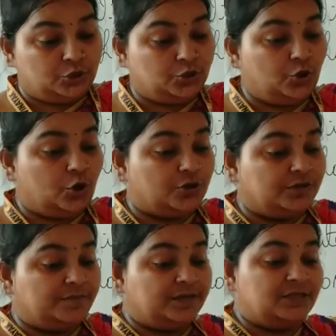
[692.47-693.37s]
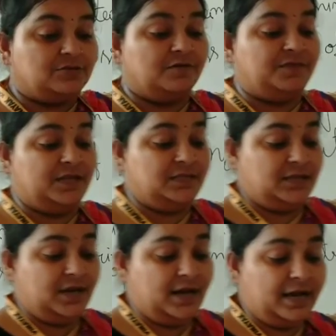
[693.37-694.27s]
So on the basis of
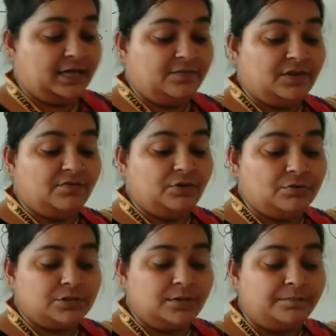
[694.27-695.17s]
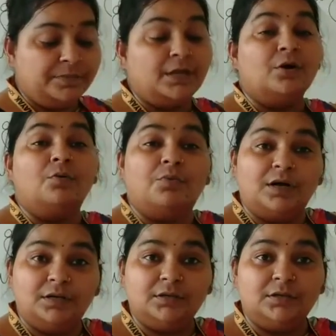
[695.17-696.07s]
this, I have given you some
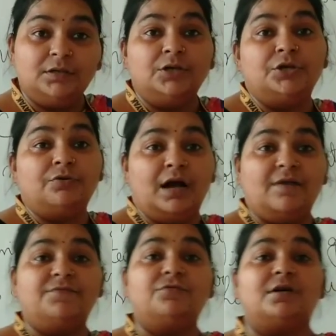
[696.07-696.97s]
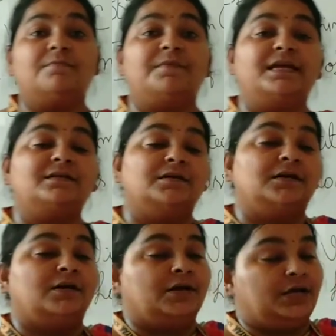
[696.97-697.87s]
work you have to
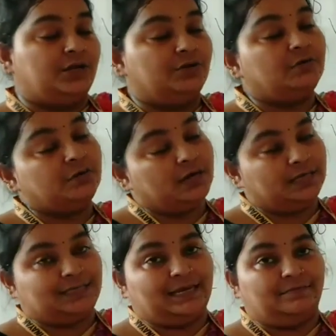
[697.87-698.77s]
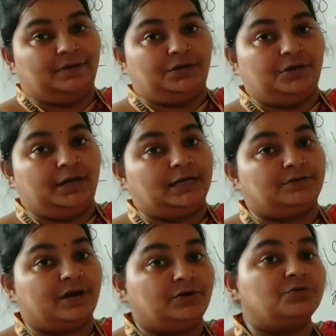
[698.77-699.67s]
complete in your assignment
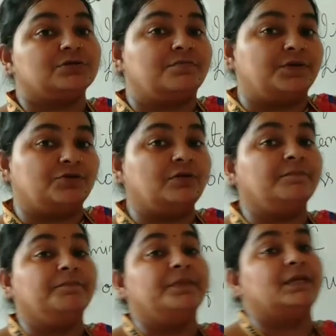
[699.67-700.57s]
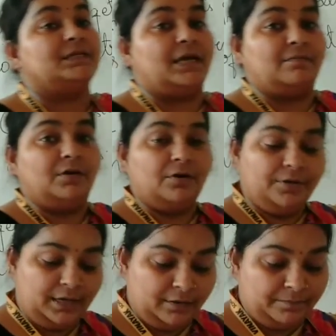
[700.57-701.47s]
and try to submit on time.
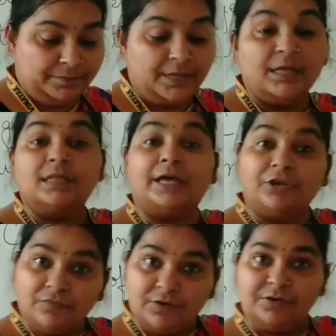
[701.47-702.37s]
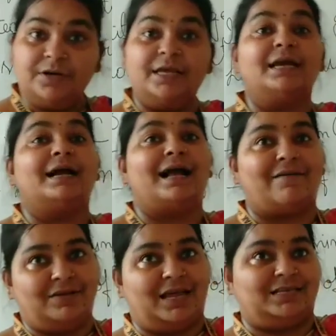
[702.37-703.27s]
Okay, thank you for today.
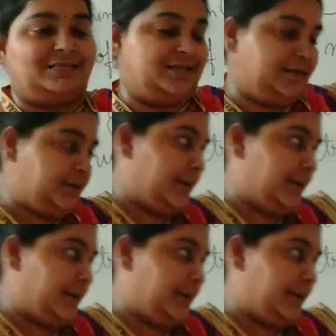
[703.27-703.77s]
Have a nice day.